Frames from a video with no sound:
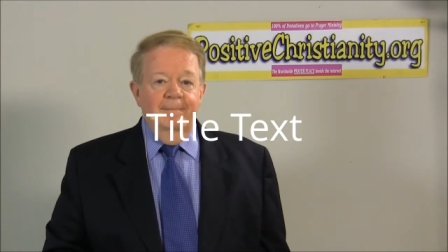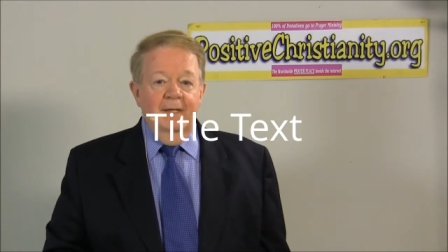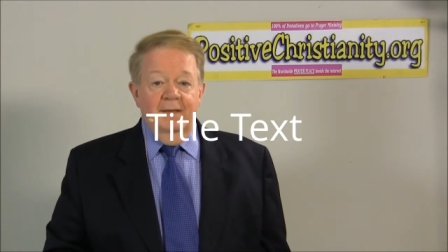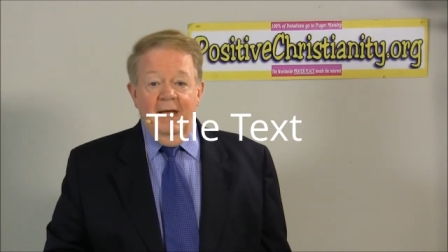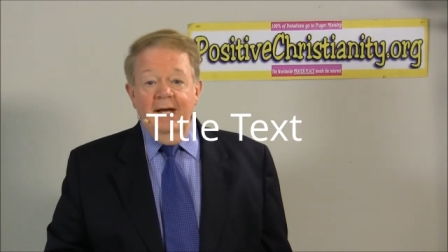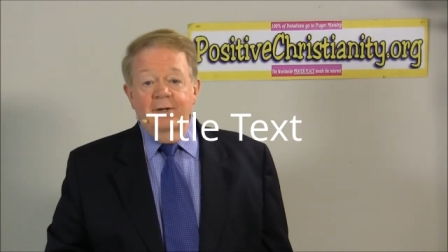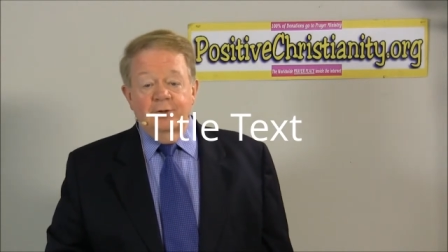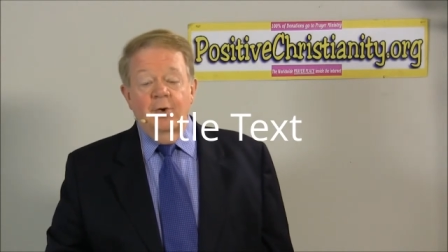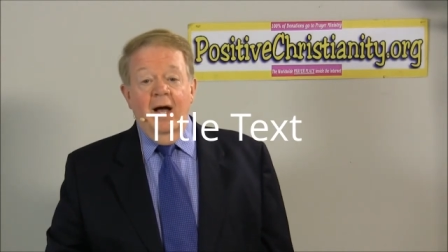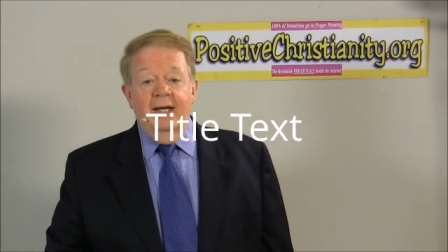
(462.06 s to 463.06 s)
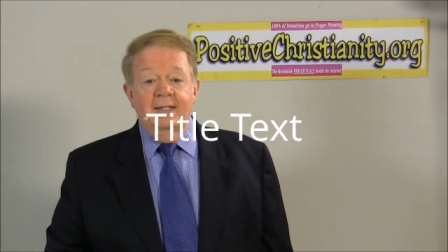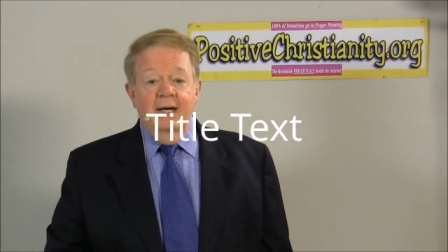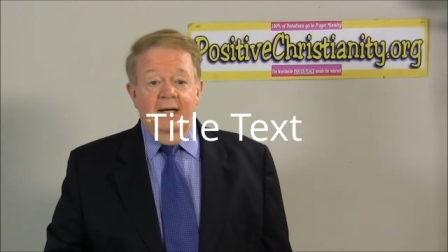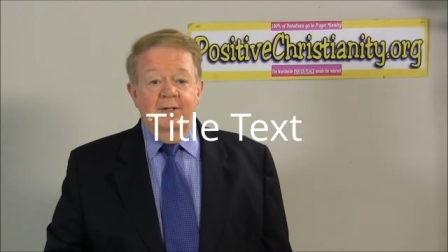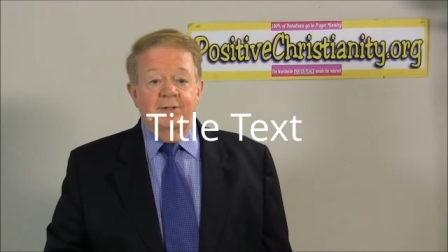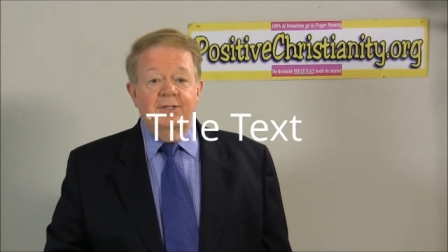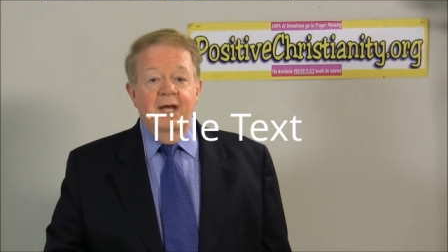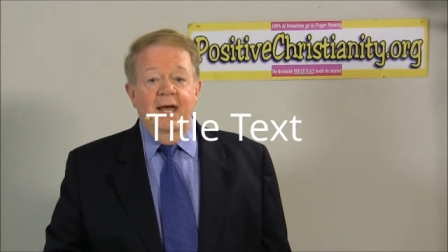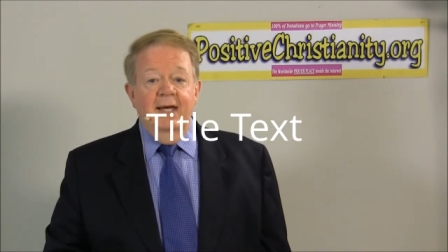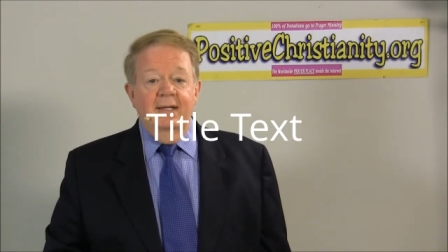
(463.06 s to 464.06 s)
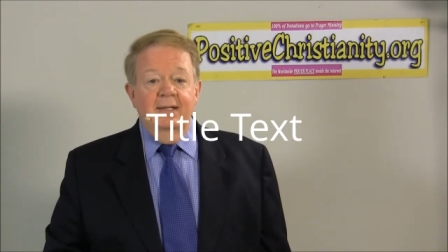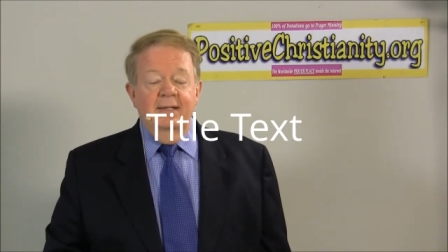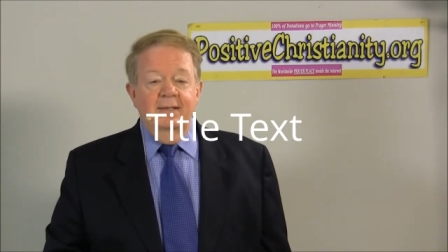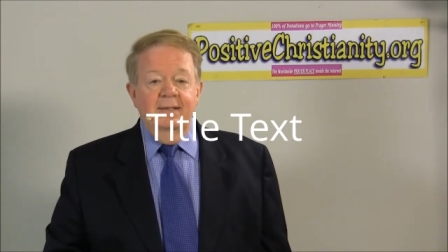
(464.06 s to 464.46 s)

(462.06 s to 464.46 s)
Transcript: and they are trying to understand.